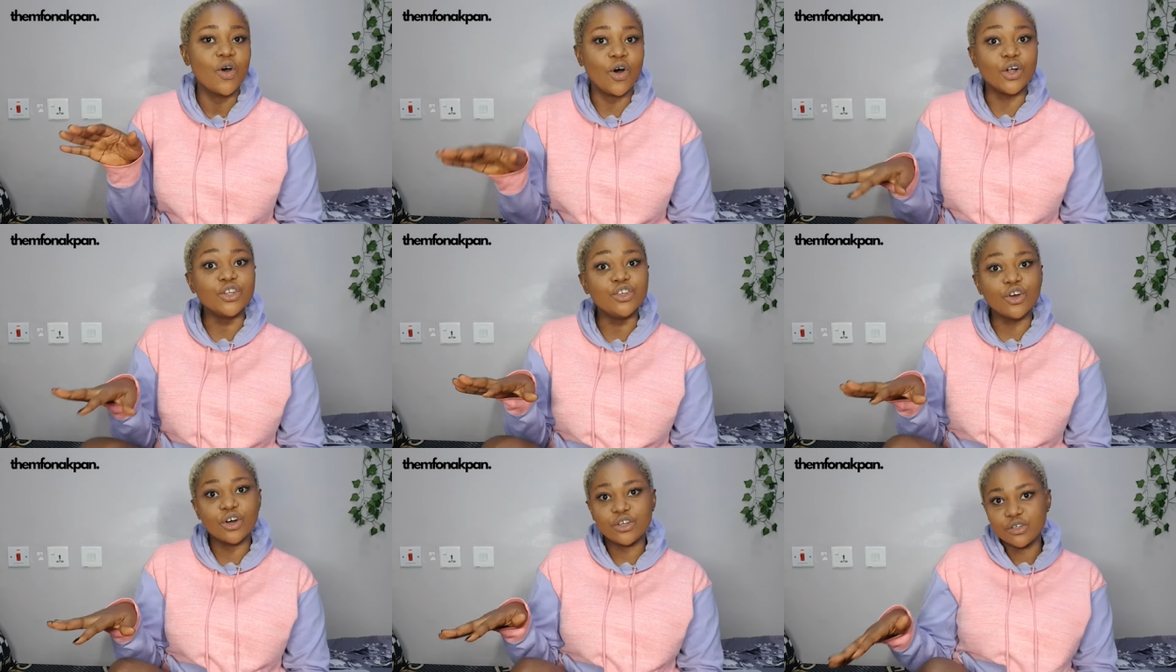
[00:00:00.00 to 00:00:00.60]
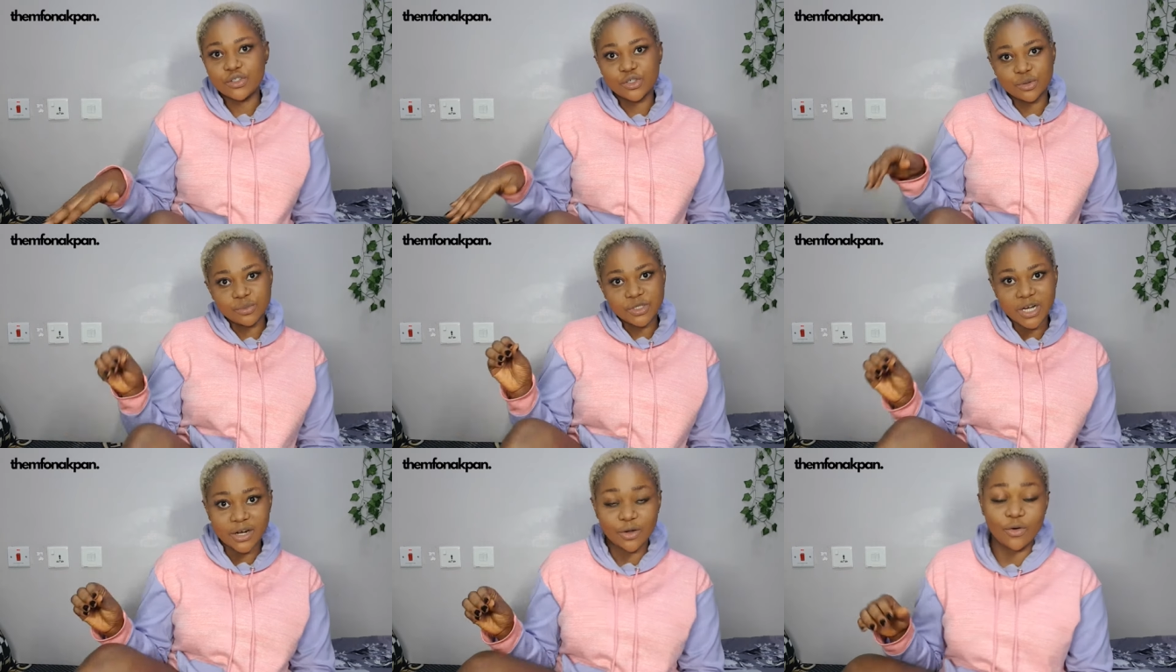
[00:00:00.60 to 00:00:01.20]
on your YouTube
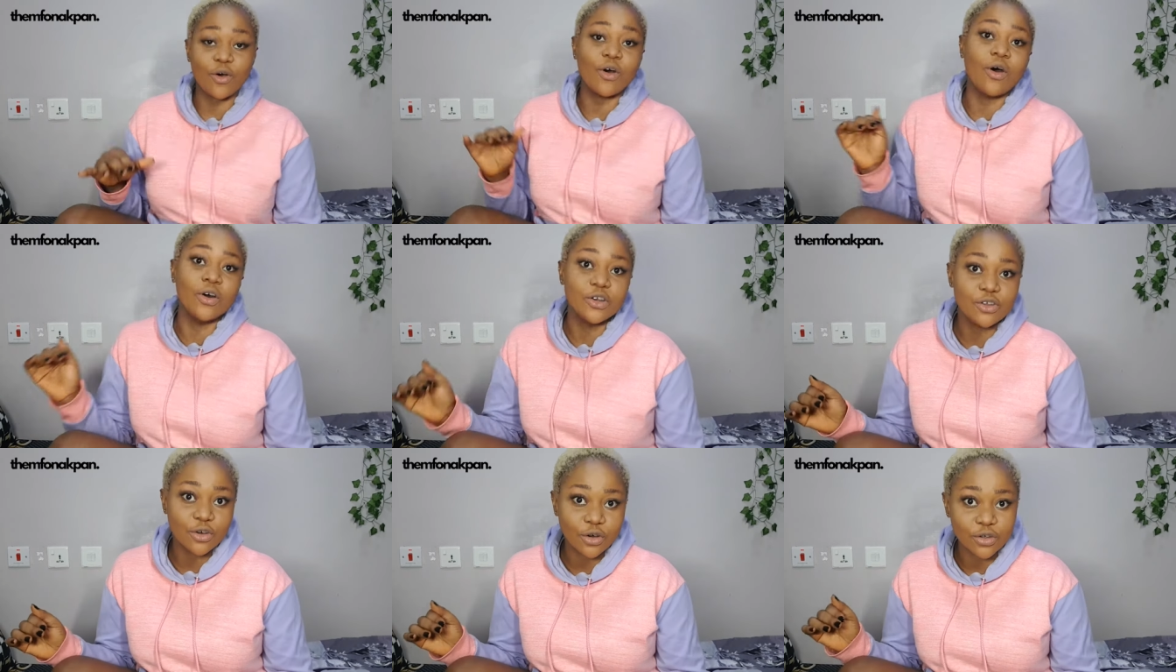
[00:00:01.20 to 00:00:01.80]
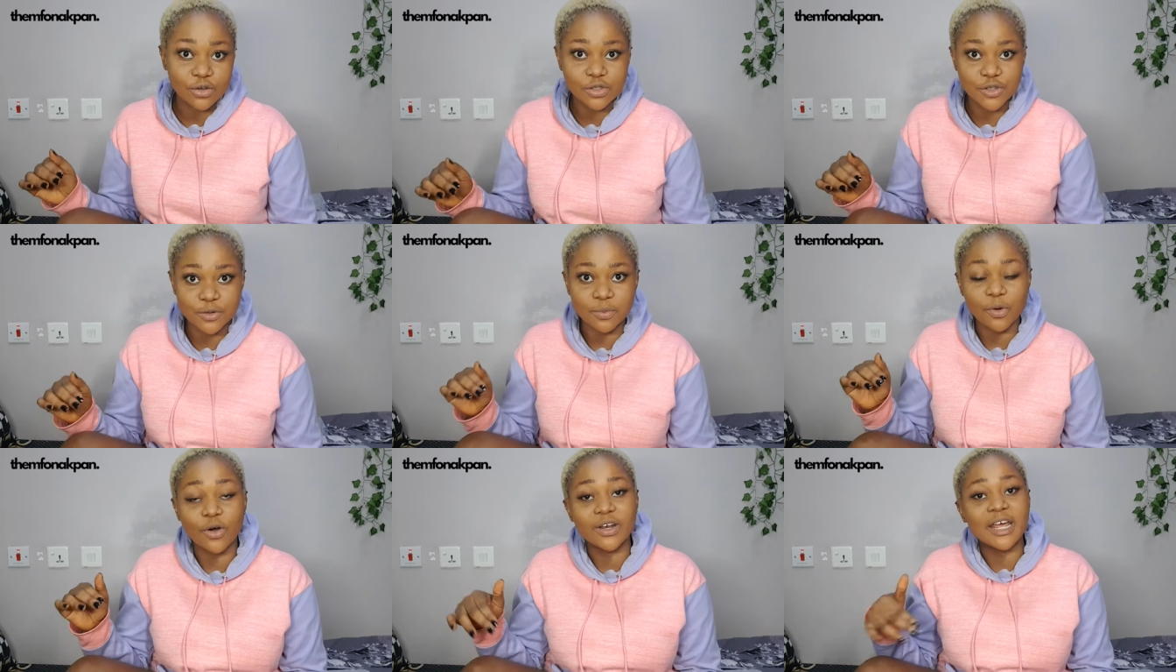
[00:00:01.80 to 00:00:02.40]
channel or on your
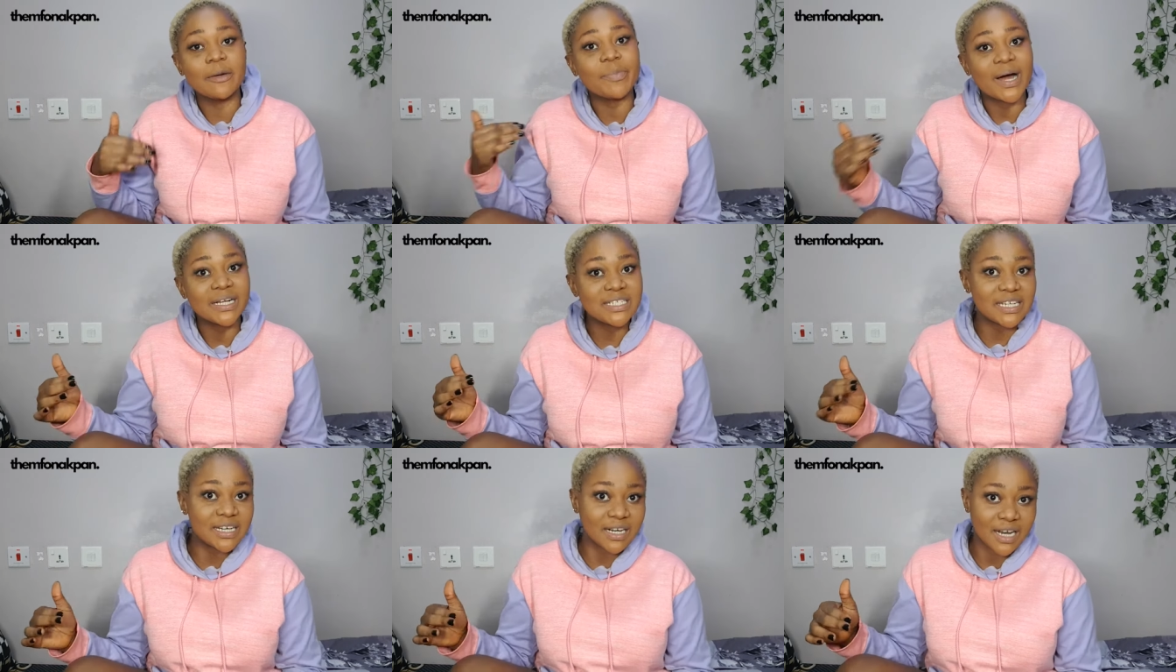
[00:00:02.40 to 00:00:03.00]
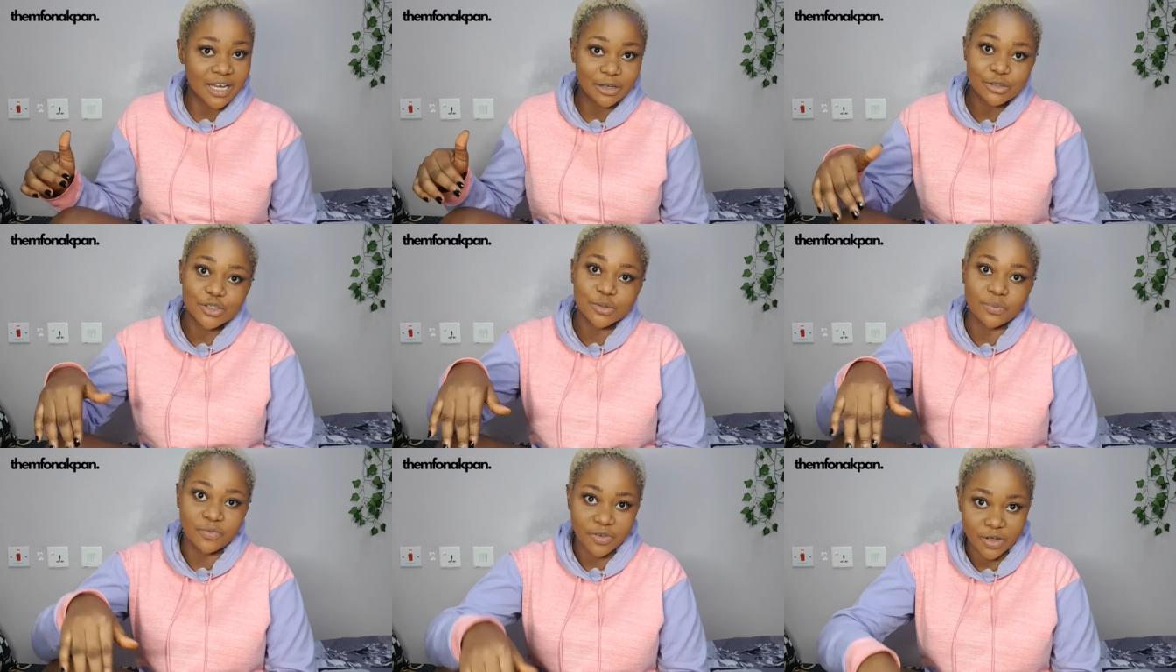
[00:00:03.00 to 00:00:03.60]
YouTube on a particular
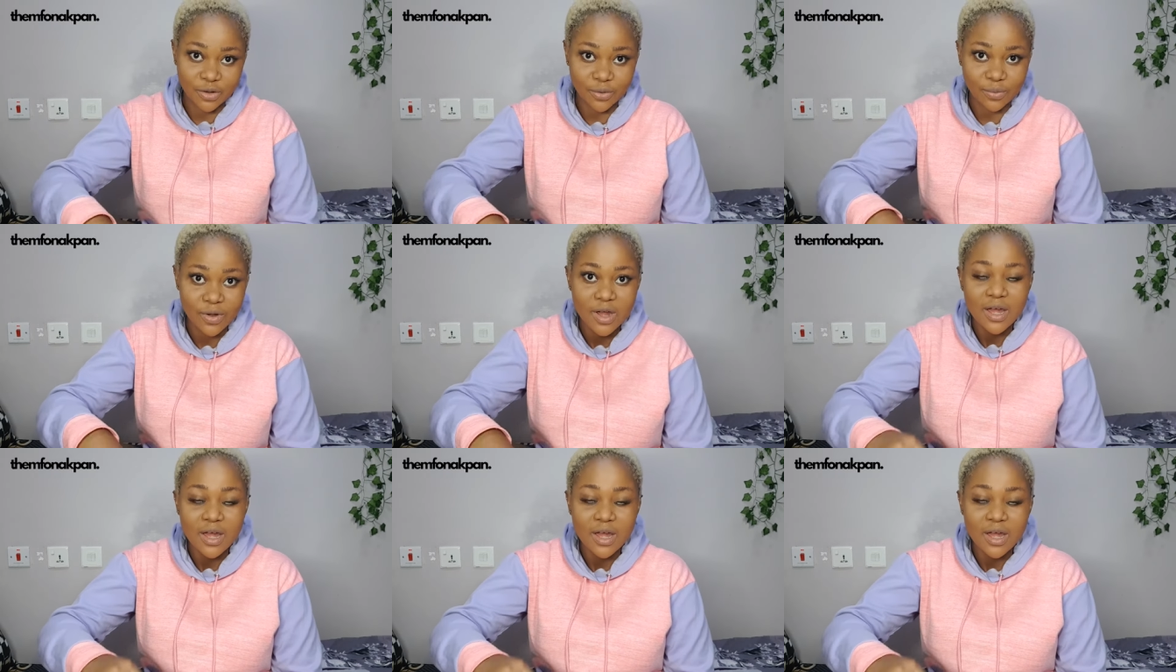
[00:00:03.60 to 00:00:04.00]
YouTube video.